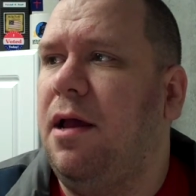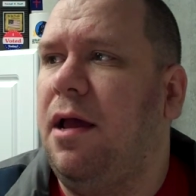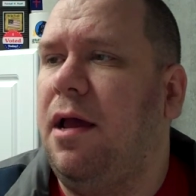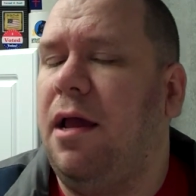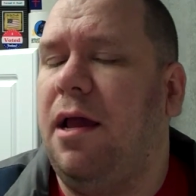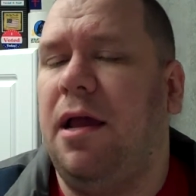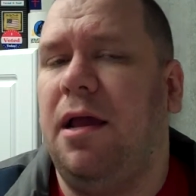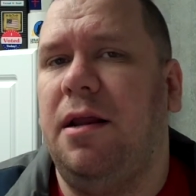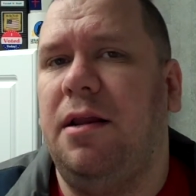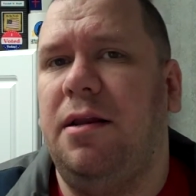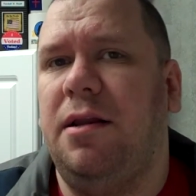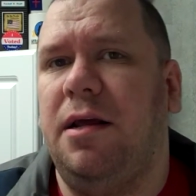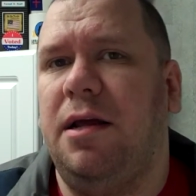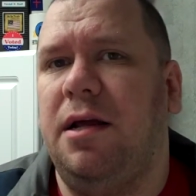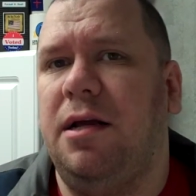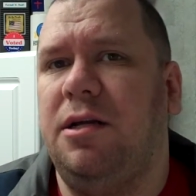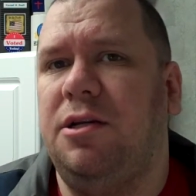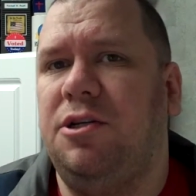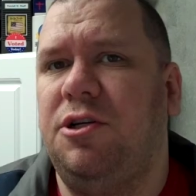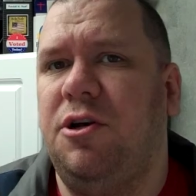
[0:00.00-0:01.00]
and
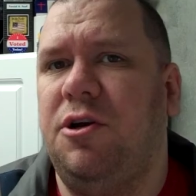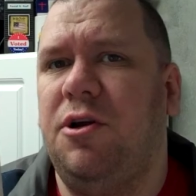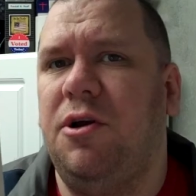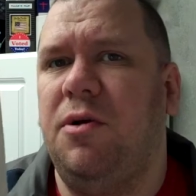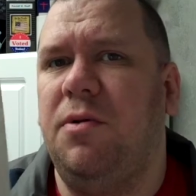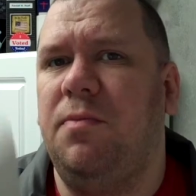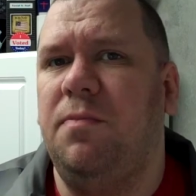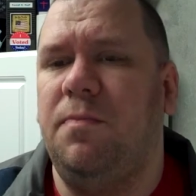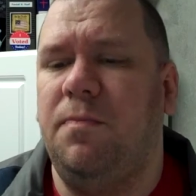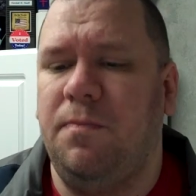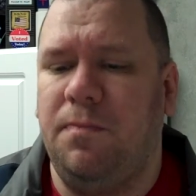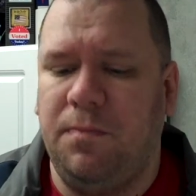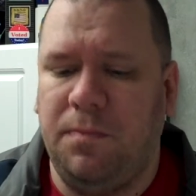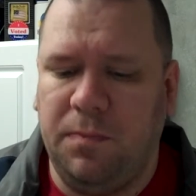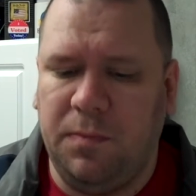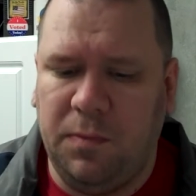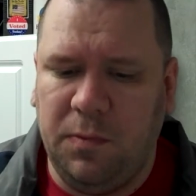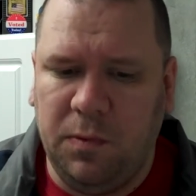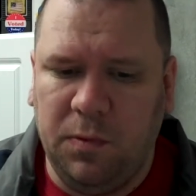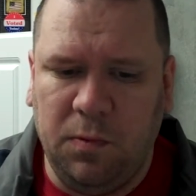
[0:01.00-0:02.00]
show you
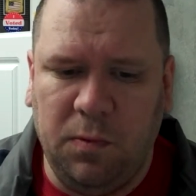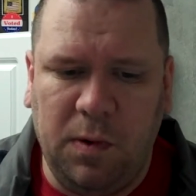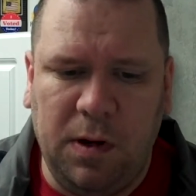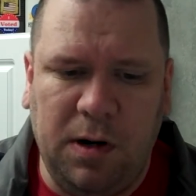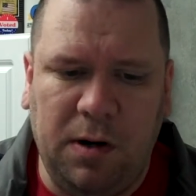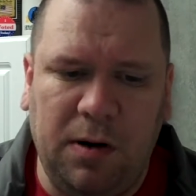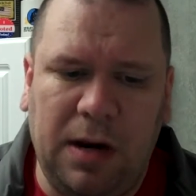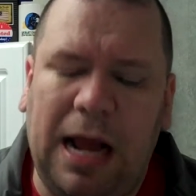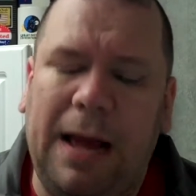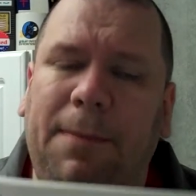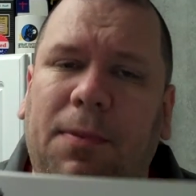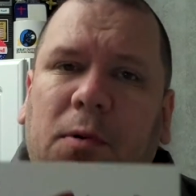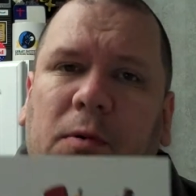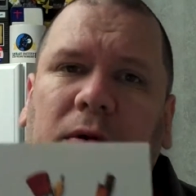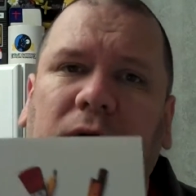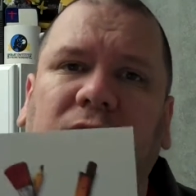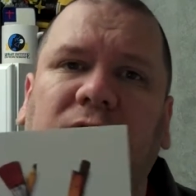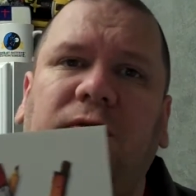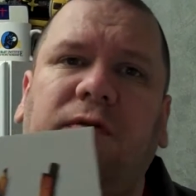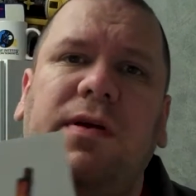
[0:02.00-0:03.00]
where
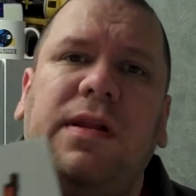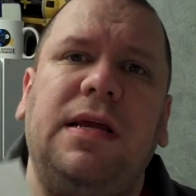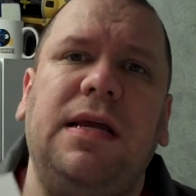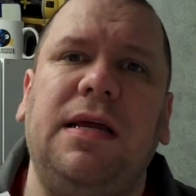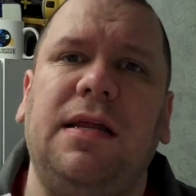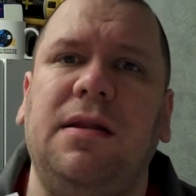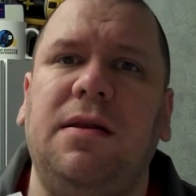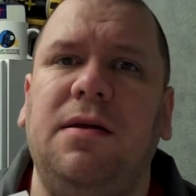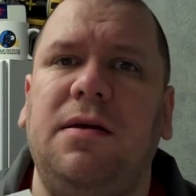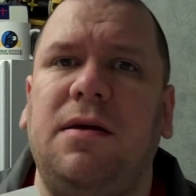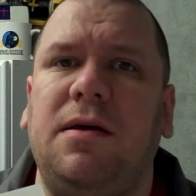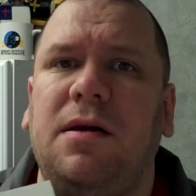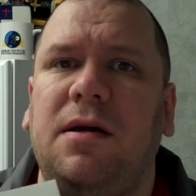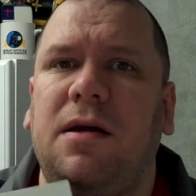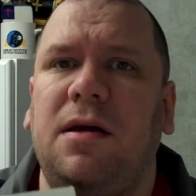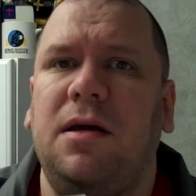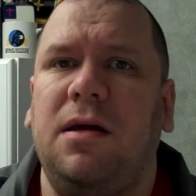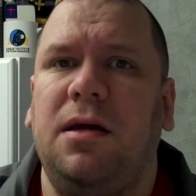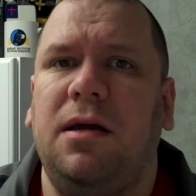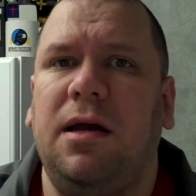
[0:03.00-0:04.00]
AppleWorks fit in
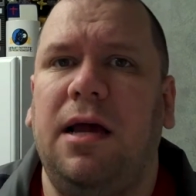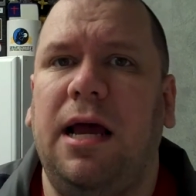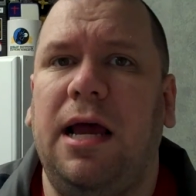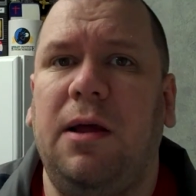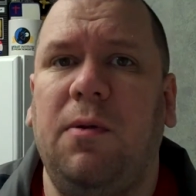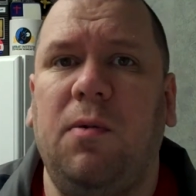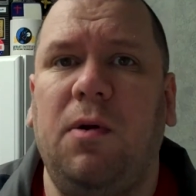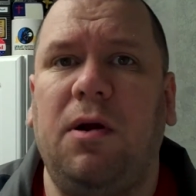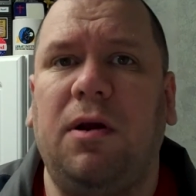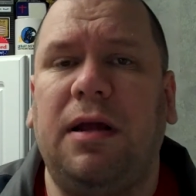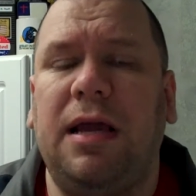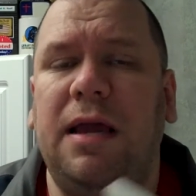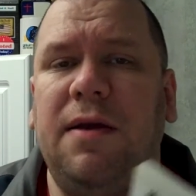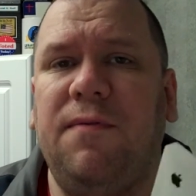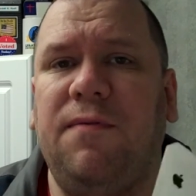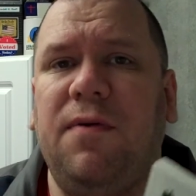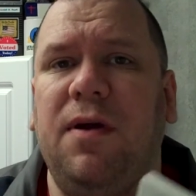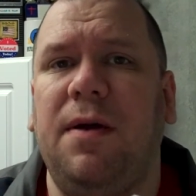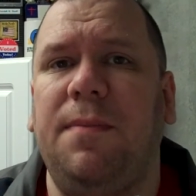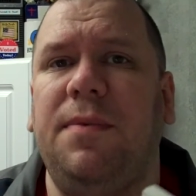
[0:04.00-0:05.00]
and where it came
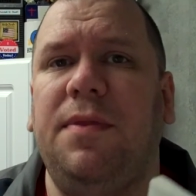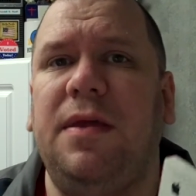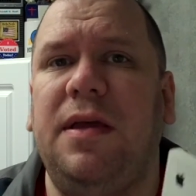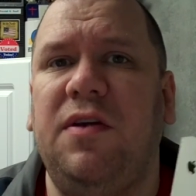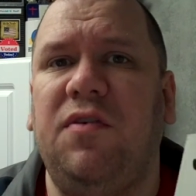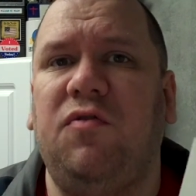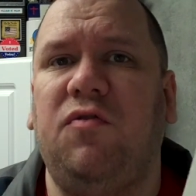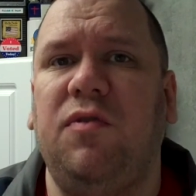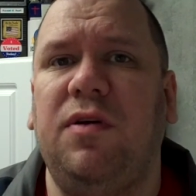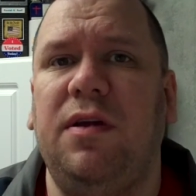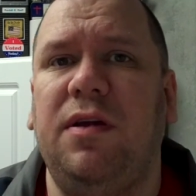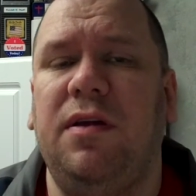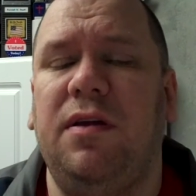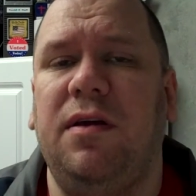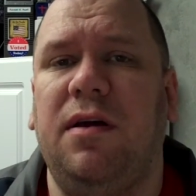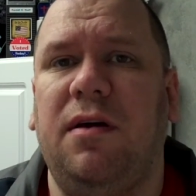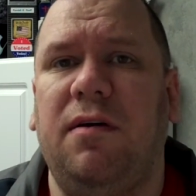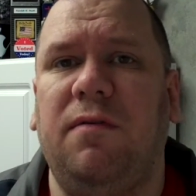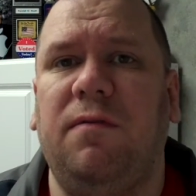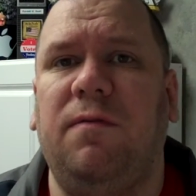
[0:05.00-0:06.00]
from in the history
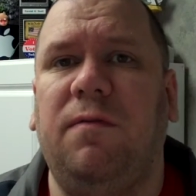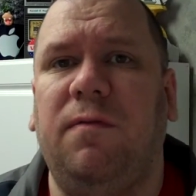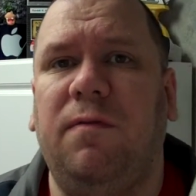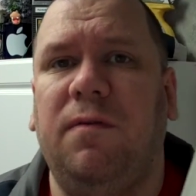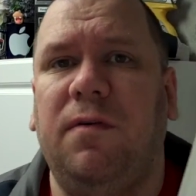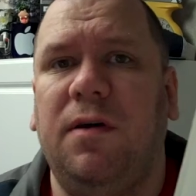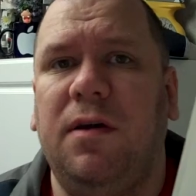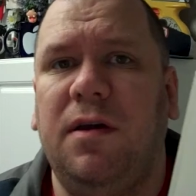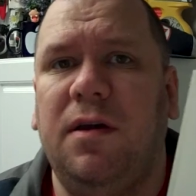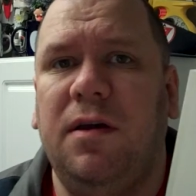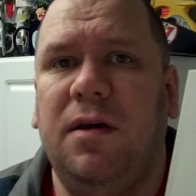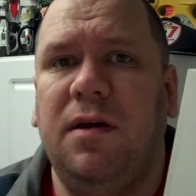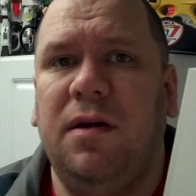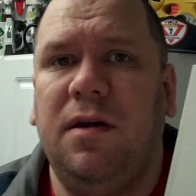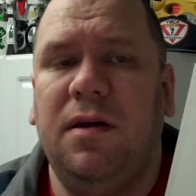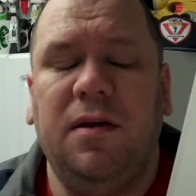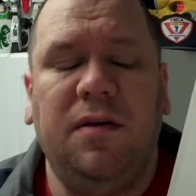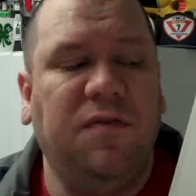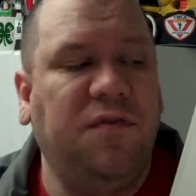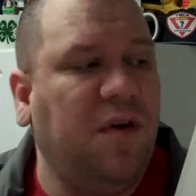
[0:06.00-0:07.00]
of
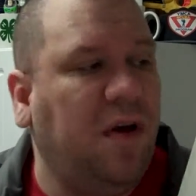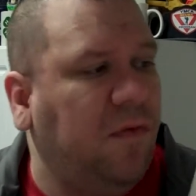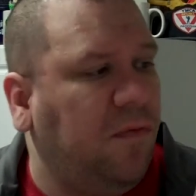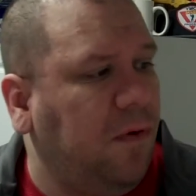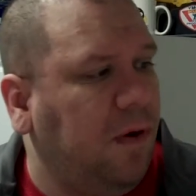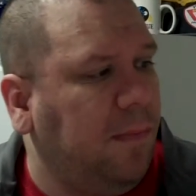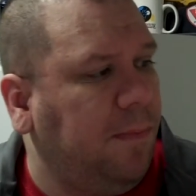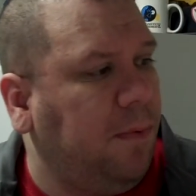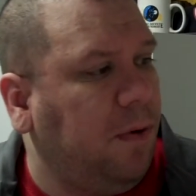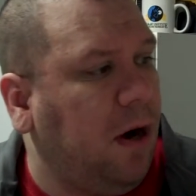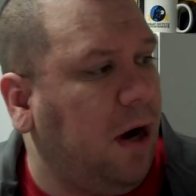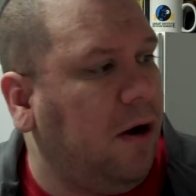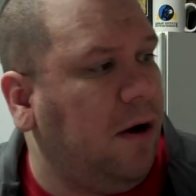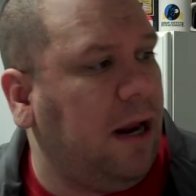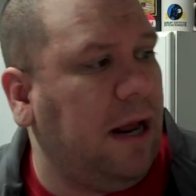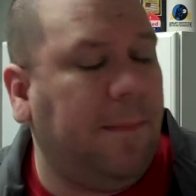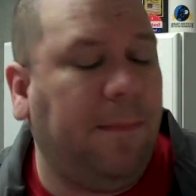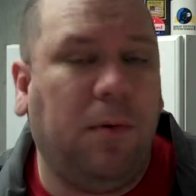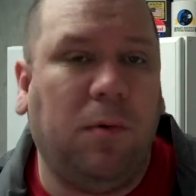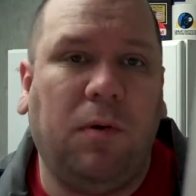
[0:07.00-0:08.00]
software prior
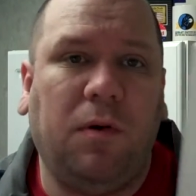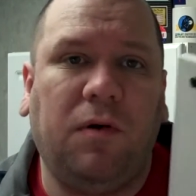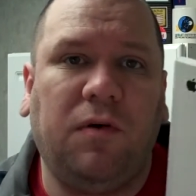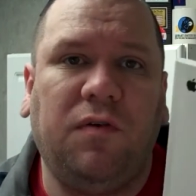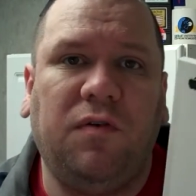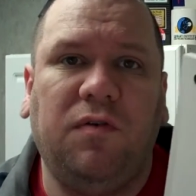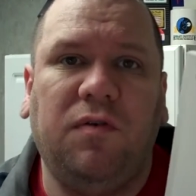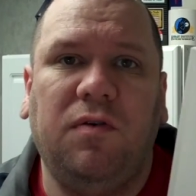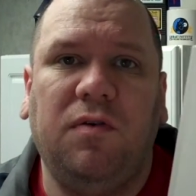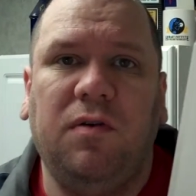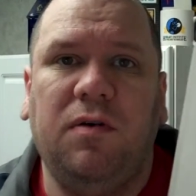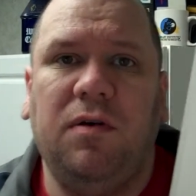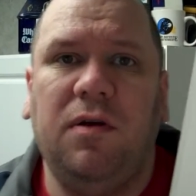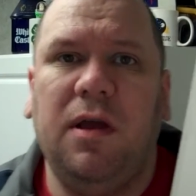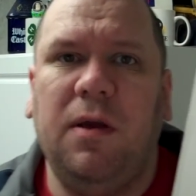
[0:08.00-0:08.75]
to AppleWorks.